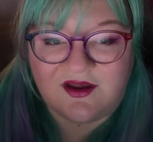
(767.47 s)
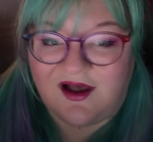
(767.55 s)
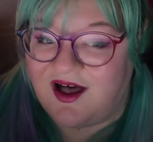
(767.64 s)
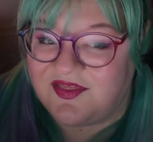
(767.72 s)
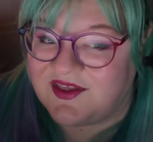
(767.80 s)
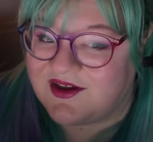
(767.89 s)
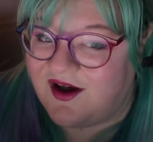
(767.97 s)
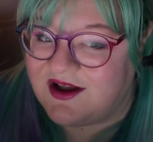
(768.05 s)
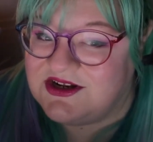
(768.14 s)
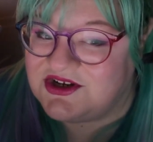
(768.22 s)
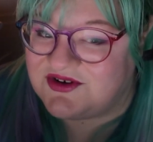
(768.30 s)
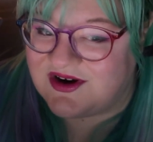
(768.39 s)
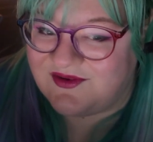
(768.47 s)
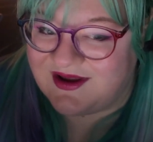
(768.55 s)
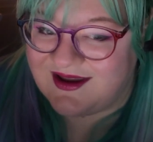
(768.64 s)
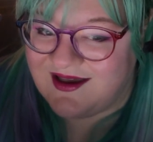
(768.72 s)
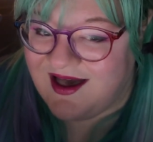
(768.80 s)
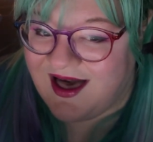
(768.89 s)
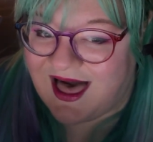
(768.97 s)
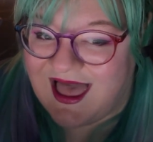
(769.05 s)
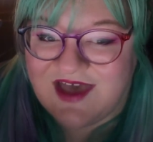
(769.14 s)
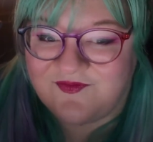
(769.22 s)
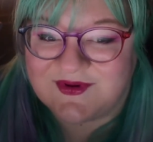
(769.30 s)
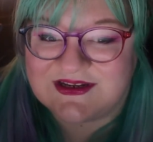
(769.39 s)
"On the contrary, I
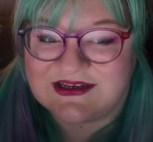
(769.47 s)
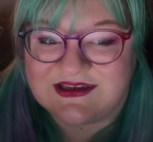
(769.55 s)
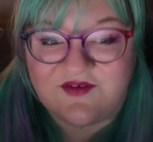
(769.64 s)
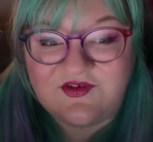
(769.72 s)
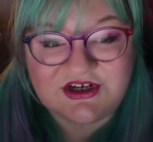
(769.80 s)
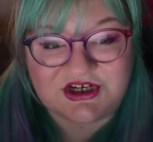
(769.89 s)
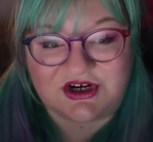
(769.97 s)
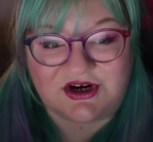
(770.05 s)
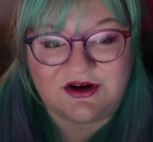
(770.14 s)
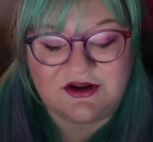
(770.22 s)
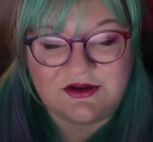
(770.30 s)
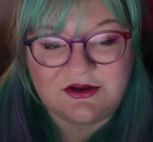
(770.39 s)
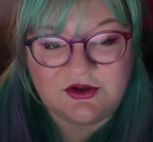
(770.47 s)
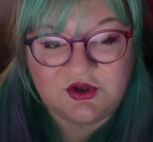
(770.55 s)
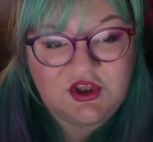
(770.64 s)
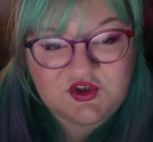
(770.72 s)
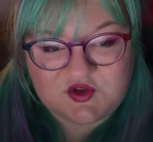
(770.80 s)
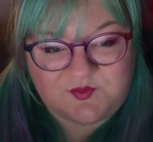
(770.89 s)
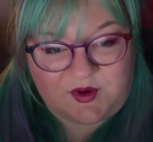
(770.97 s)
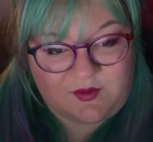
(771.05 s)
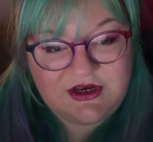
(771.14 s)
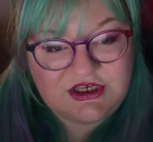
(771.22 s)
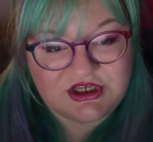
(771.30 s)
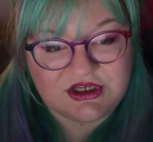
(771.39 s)
have been to Devonshire." "In
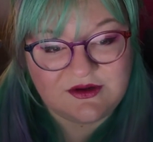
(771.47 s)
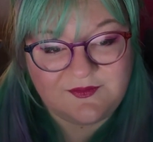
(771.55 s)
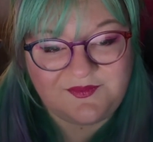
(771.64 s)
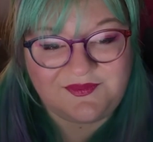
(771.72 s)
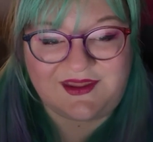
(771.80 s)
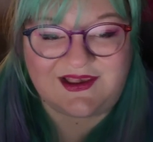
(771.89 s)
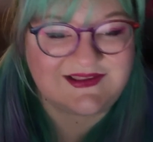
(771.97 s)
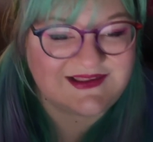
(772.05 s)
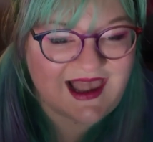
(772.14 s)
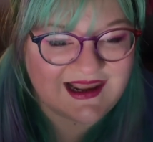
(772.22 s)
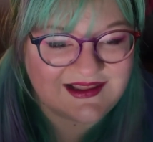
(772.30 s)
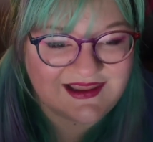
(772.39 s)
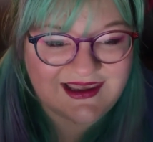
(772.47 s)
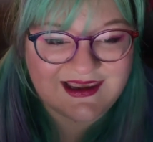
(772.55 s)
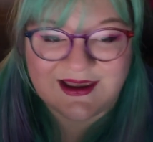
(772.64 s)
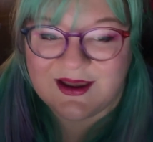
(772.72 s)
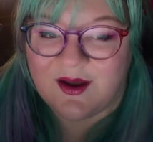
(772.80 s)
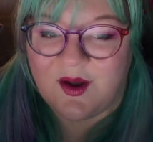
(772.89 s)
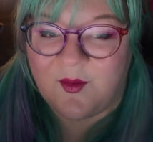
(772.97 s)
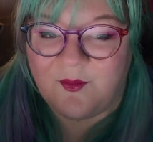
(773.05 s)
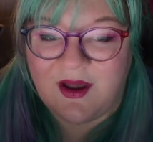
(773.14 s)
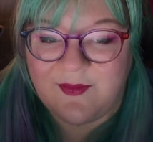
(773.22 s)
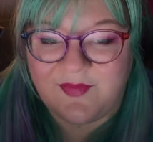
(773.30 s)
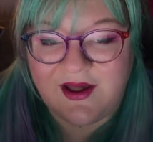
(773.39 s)
spirit?" "Exactly.
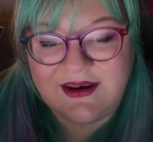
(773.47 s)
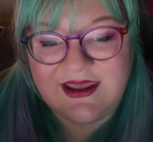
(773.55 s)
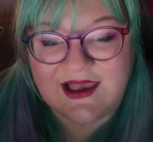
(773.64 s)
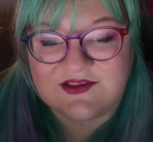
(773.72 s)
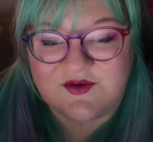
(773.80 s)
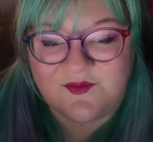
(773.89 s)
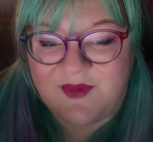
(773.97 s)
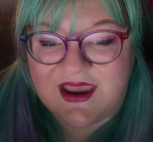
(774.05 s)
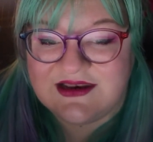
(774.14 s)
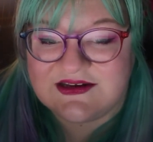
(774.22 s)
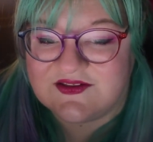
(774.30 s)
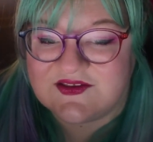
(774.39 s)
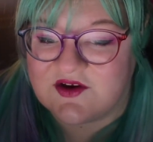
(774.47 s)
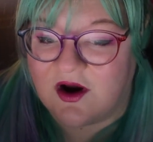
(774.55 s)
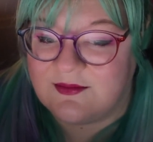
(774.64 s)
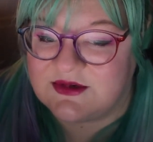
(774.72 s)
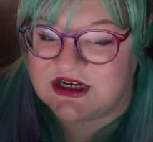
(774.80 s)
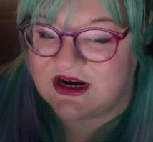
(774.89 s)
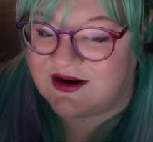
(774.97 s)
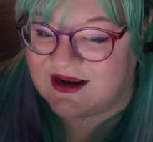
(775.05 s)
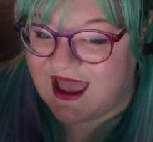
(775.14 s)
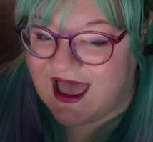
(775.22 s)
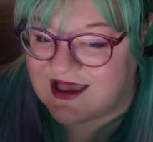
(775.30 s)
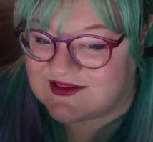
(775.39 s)
My body has remained in this armchair, and
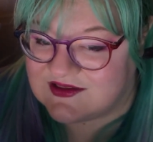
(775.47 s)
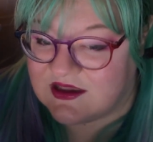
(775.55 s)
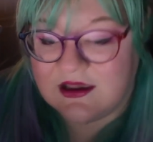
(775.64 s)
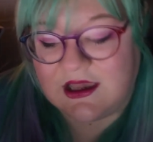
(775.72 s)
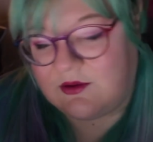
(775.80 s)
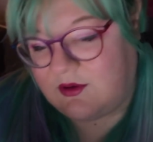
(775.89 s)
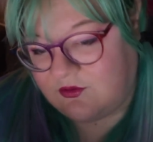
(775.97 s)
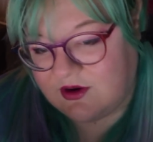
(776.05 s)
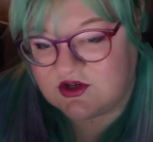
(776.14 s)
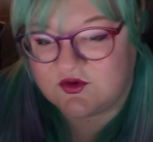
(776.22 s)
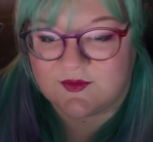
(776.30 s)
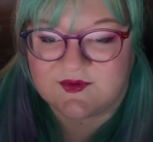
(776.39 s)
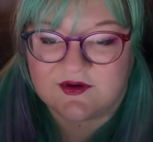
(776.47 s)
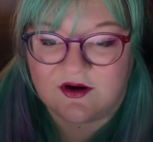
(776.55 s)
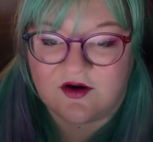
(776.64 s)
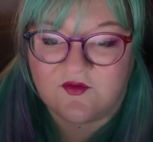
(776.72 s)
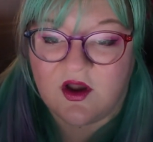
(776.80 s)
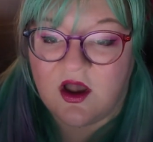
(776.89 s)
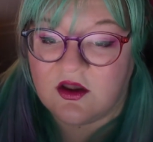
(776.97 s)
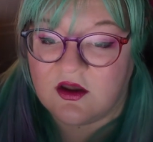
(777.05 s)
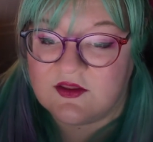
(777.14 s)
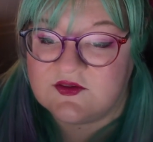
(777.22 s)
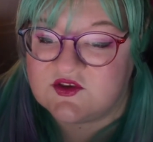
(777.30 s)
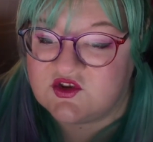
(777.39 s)
has, I regret to observe,
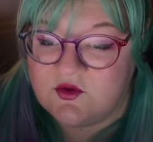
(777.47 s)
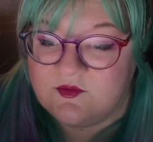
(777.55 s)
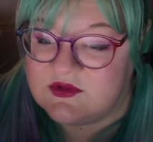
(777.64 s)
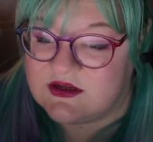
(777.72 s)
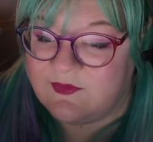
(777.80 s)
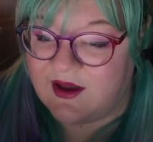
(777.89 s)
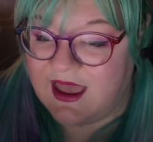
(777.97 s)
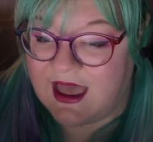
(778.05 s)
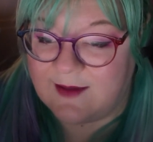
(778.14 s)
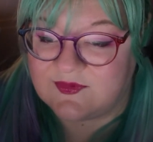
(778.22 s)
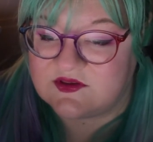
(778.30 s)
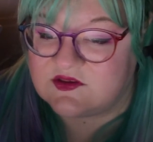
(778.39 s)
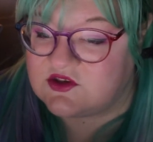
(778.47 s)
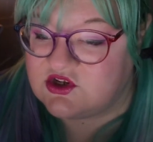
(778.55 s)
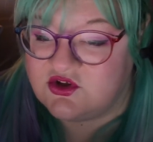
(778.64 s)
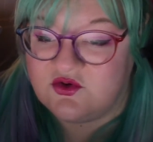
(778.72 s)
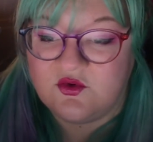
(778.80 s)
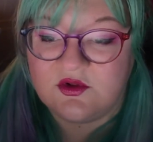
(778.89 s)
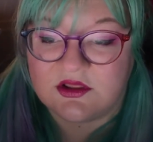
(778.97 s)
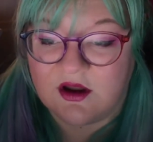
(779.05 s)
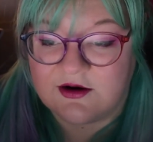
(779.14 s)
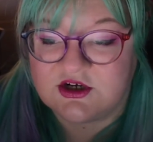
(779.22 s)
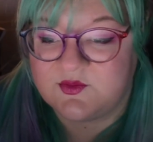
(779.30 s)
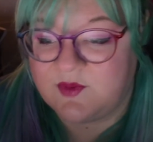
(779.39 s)
consumed in my absence 2
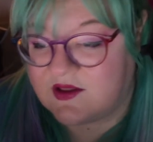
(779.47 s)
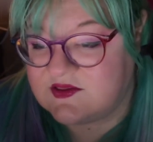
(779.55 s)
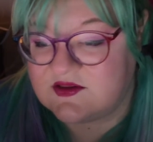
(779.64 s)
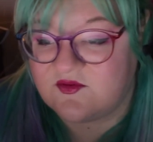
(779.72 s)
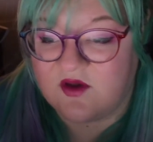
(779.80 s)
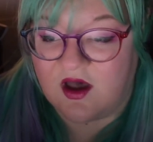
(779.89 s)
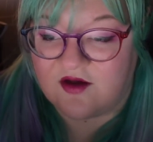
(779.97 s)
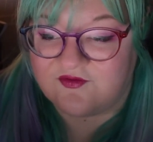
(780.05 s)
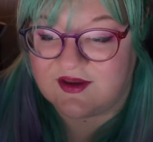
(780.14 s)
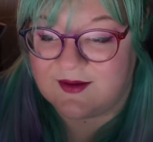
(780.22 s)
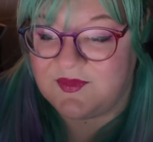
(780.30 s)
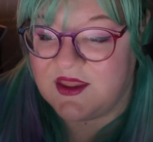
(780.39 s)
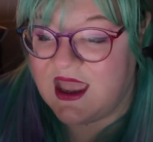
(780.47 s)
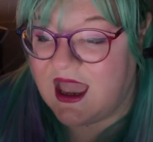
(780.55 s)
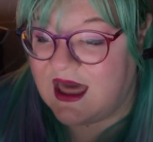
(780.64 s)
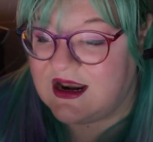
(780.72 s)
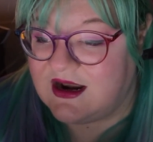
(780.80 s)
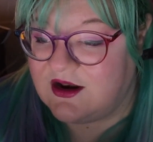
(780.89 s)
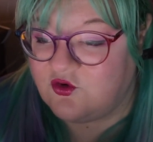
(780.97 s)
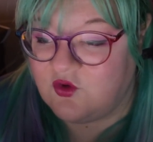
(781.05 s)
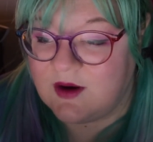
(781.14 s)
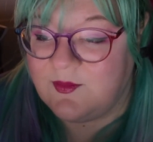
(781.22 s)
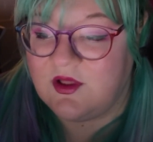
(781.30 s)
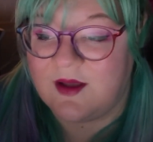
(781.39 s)
large pots of coffee and an
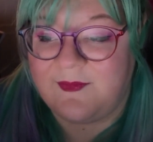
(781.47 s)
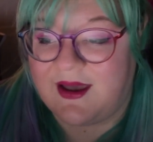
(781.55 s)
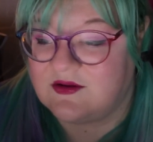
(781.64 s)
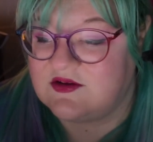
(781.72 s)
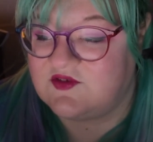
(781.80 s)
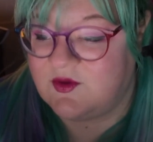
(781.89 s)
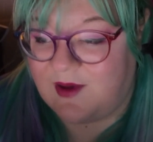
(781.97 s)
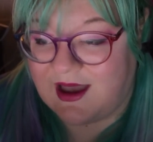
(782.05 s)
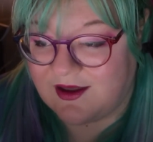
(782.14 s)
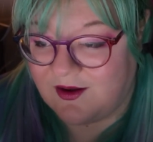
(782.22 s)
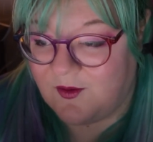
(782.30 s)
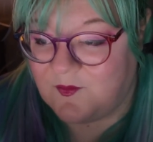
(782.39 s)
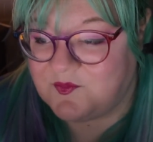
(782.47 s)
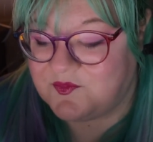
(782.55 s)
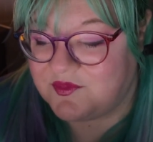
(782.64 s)
incredible amount of tobacco.